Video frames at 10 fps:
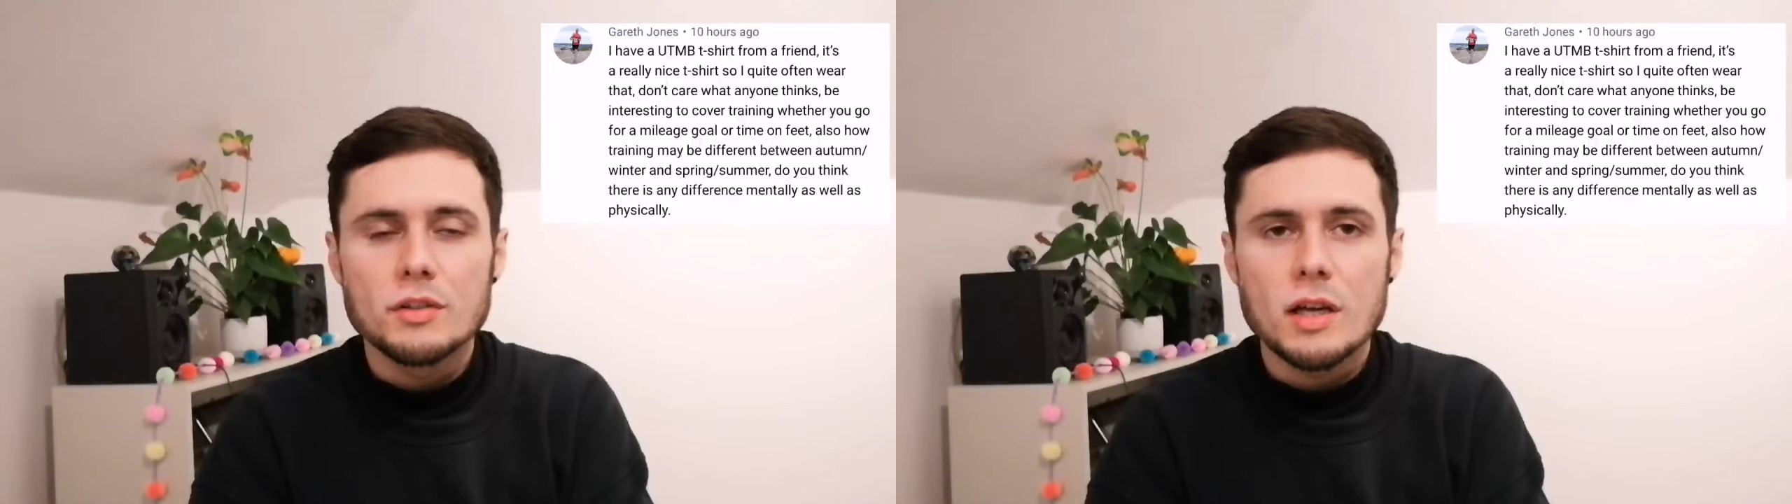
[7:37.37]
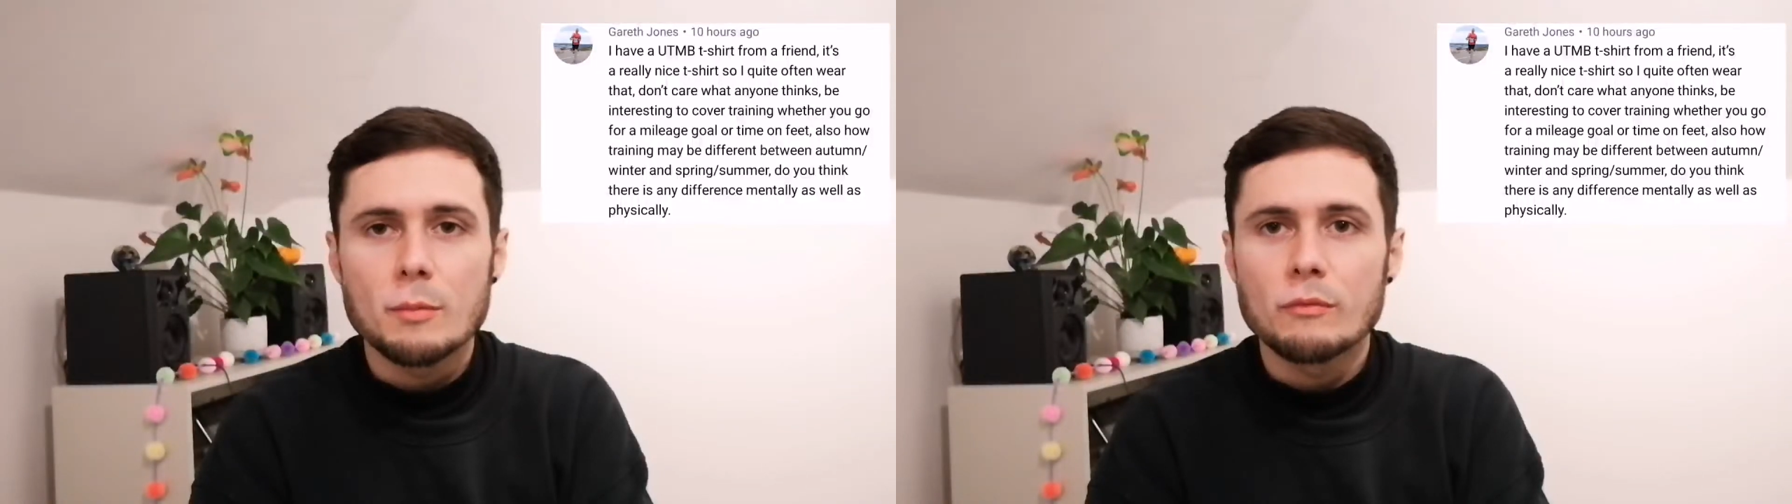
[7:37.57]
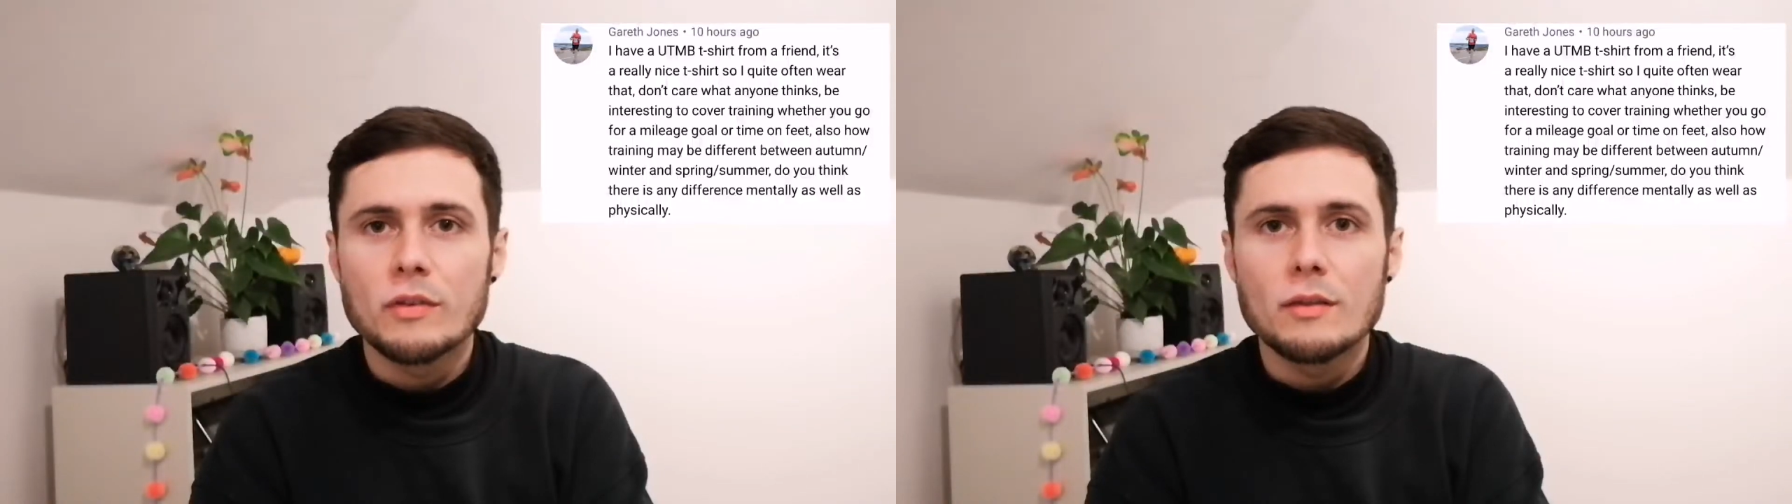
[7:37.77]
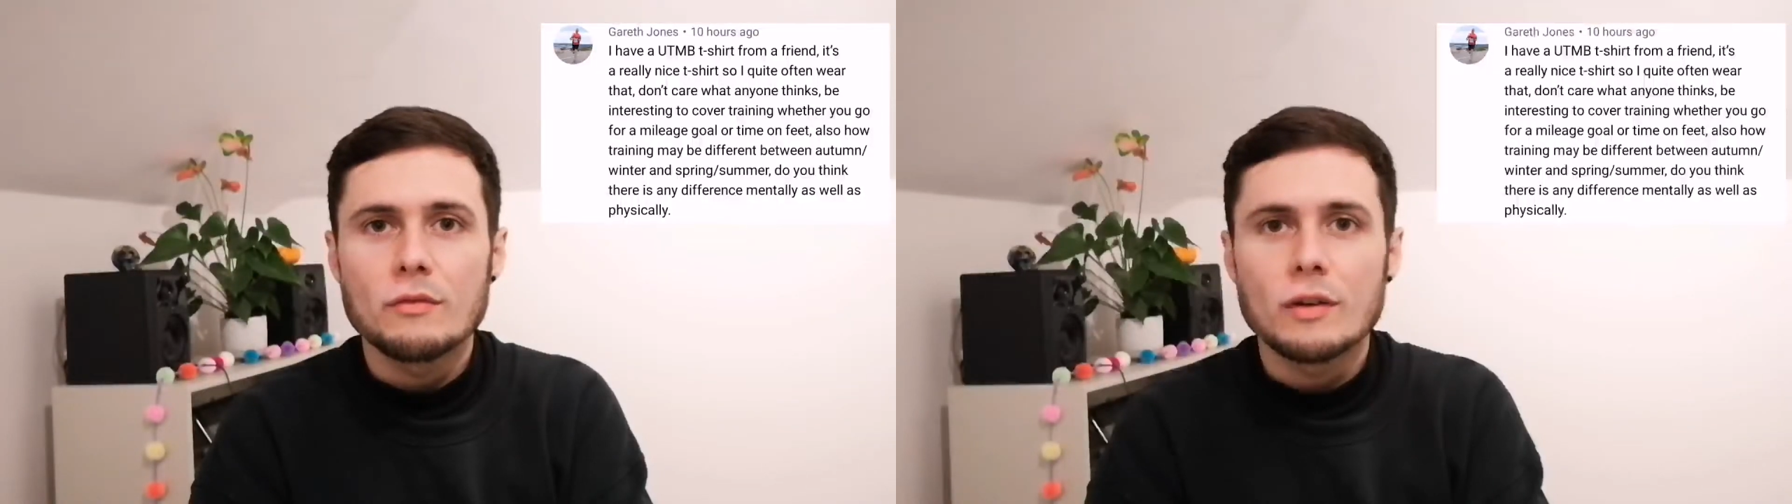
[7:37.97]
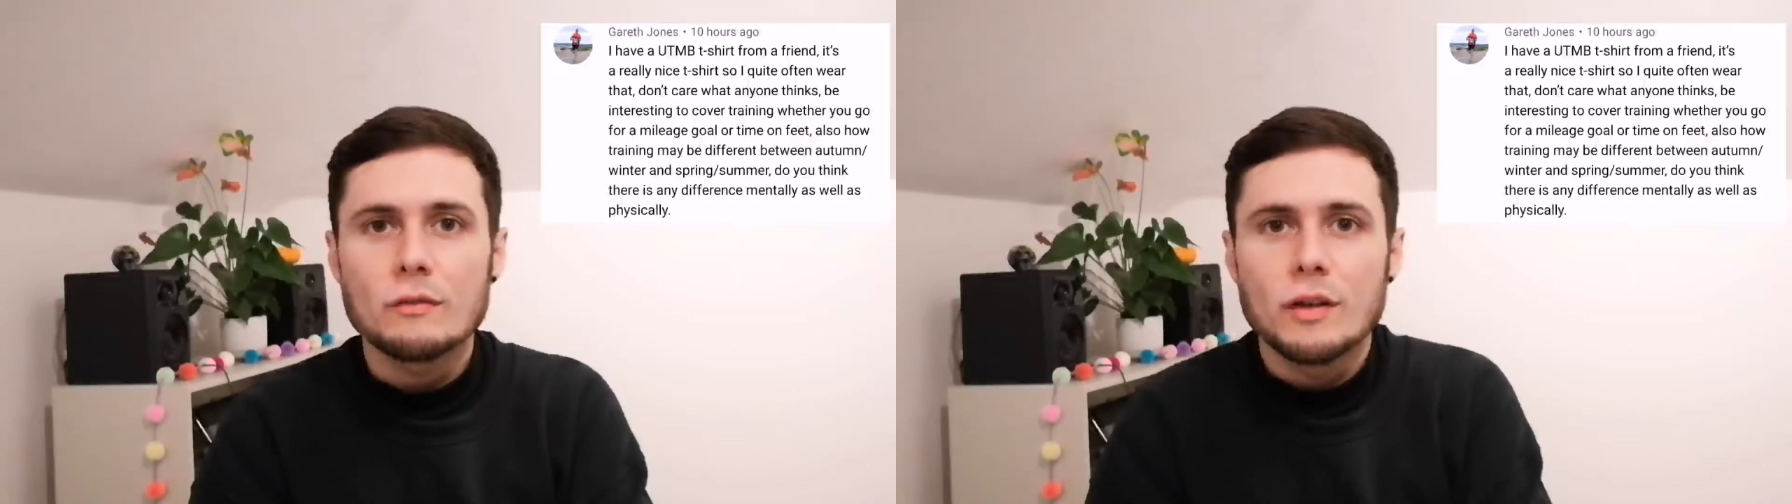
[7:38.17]
time on feet
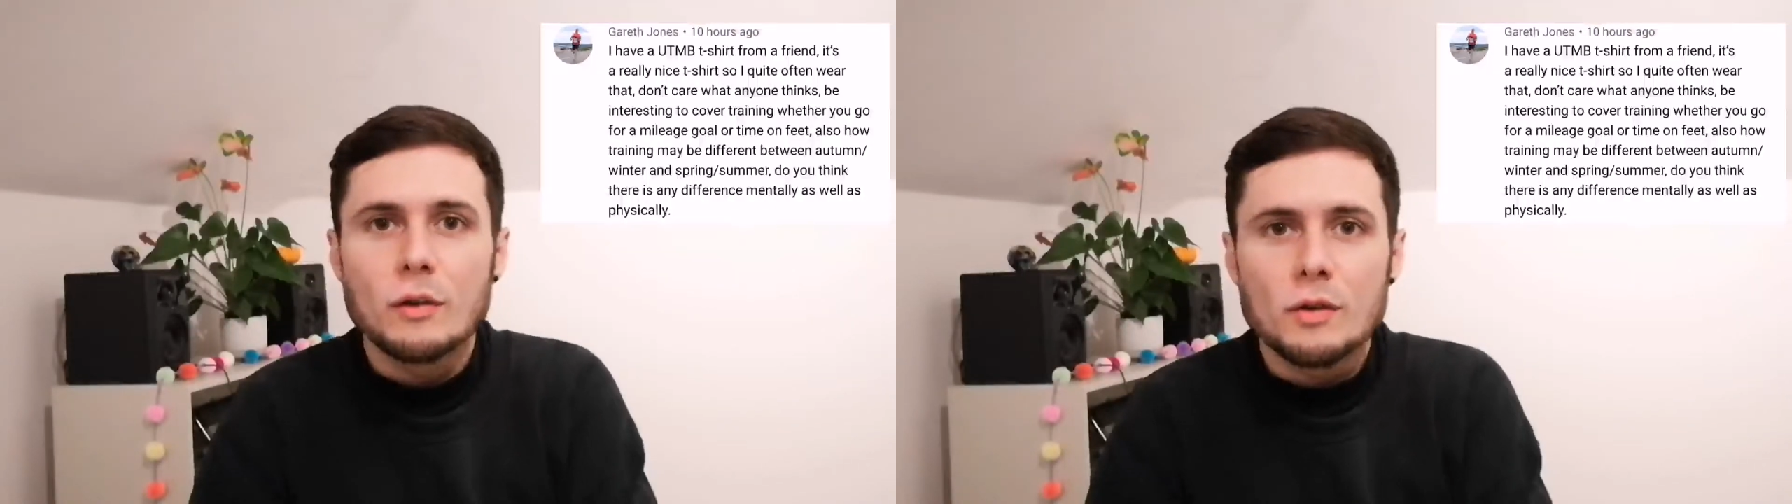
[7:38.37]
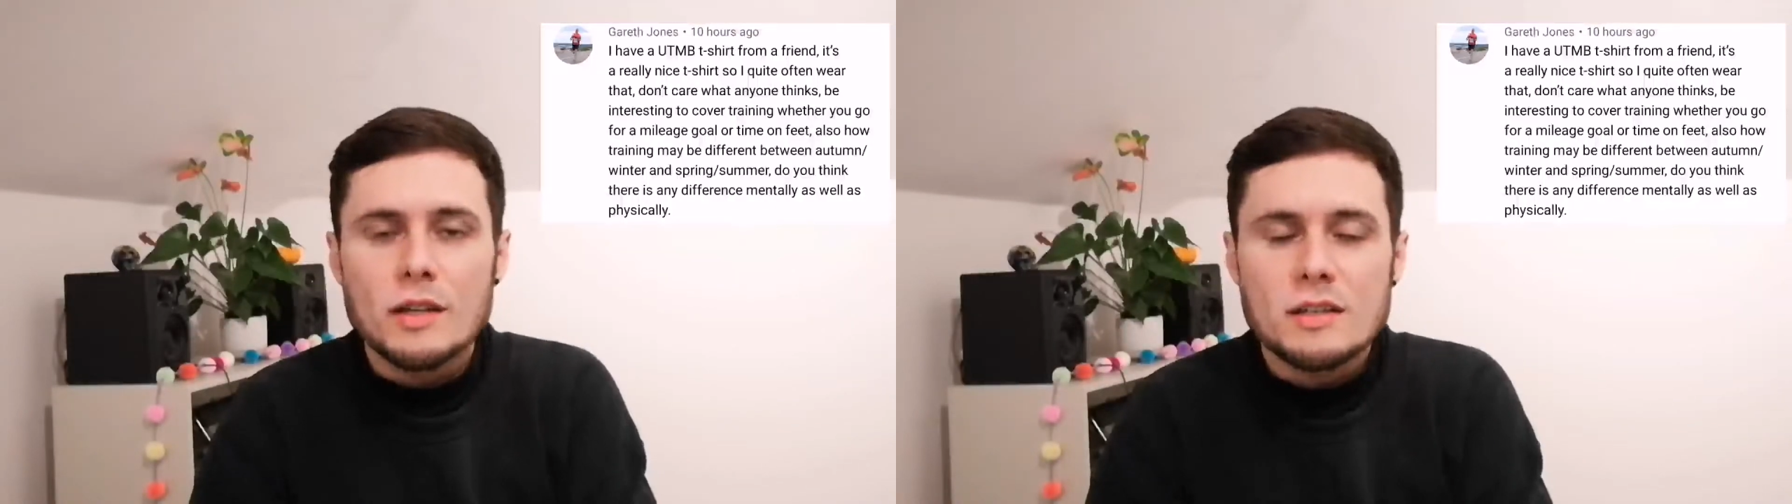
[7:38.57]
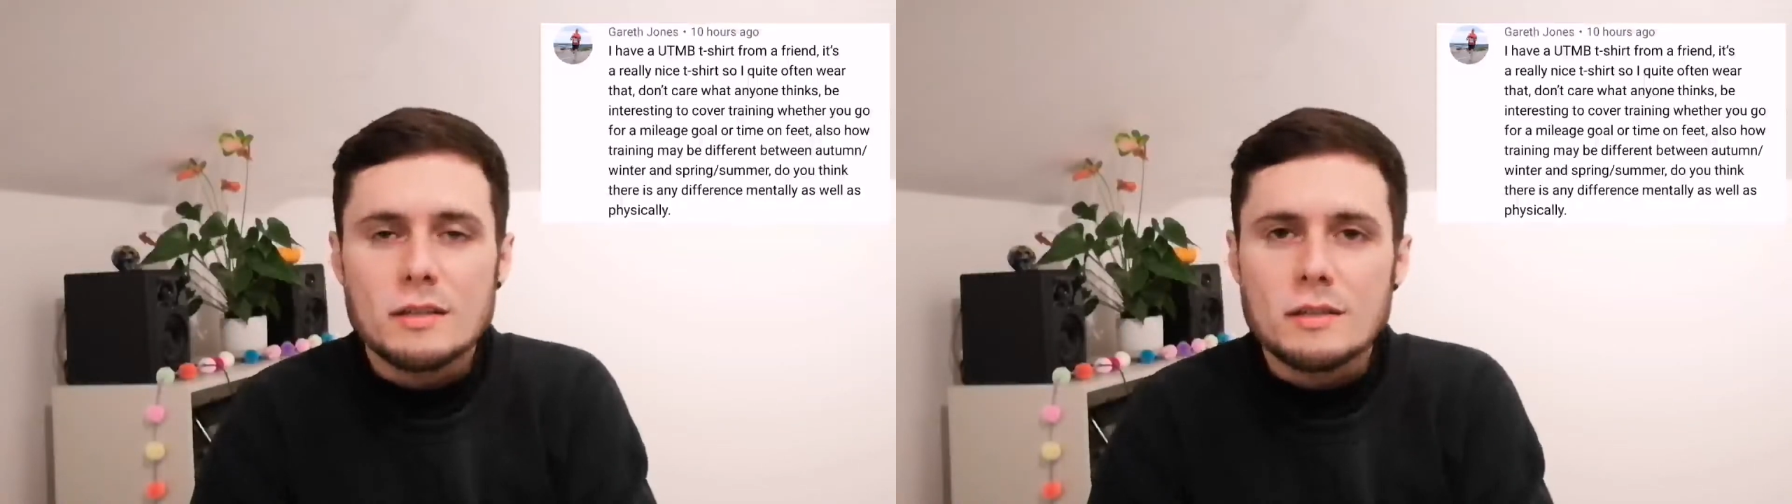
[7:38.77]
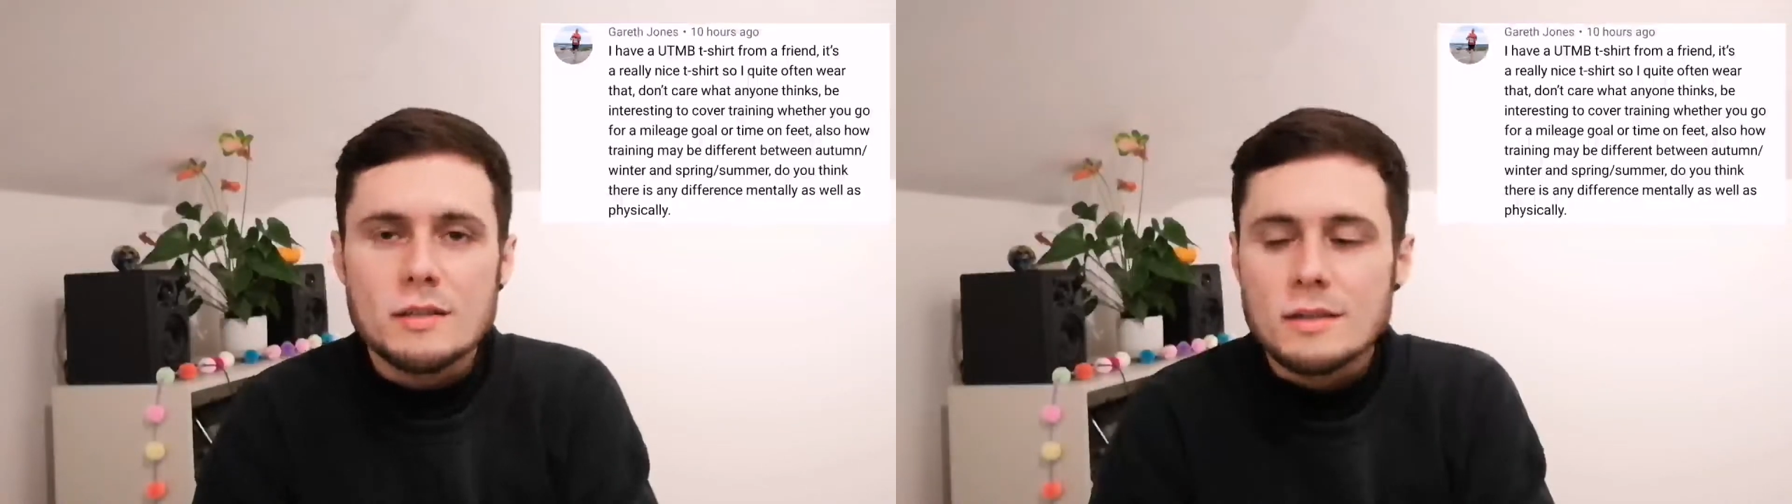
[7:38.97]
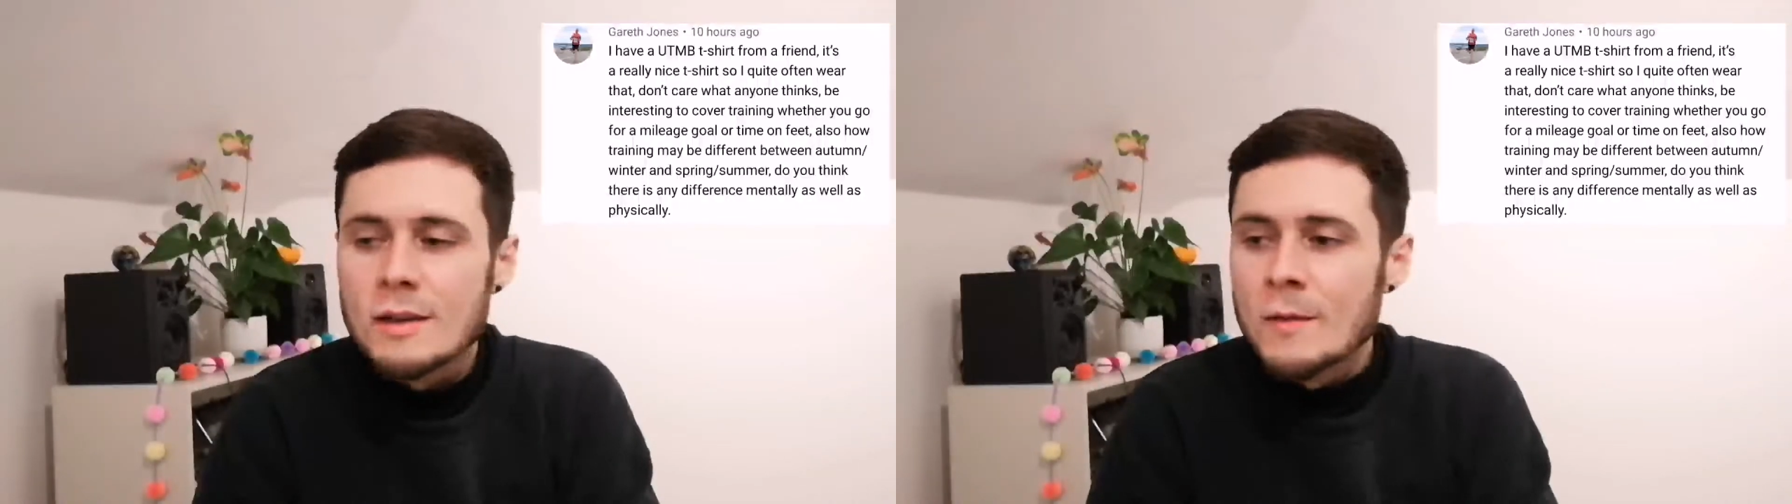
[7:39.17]
for long
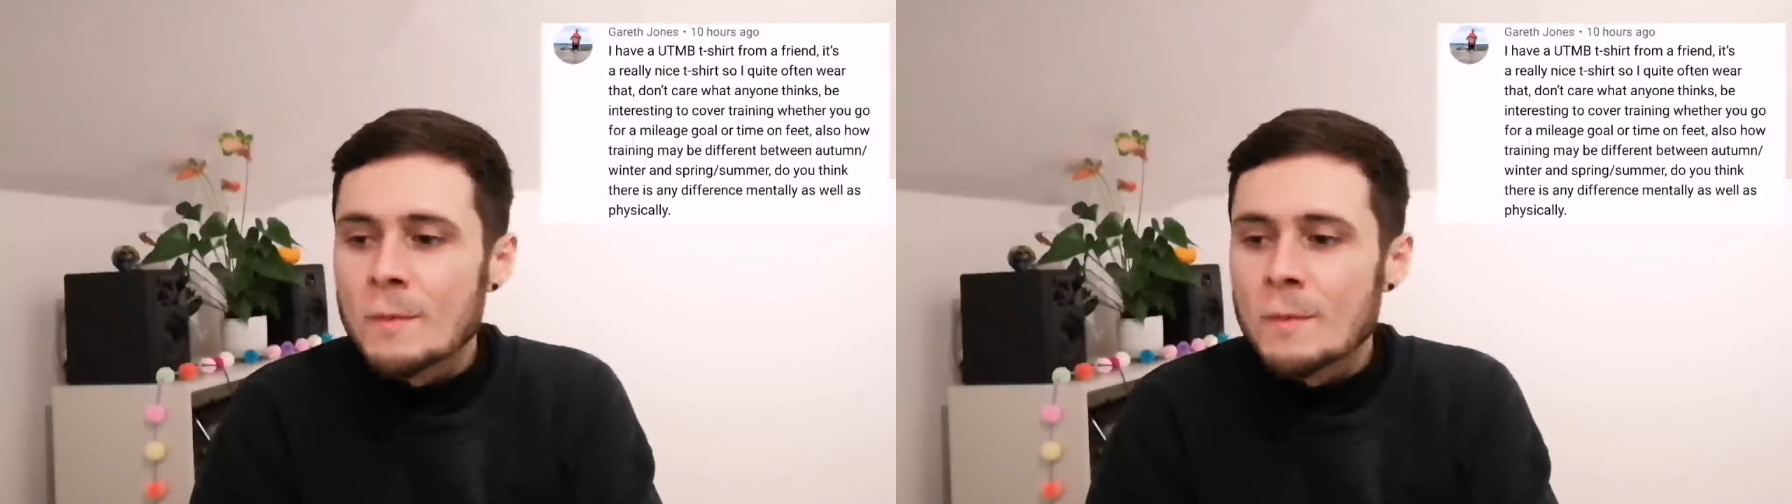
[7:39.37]
distance.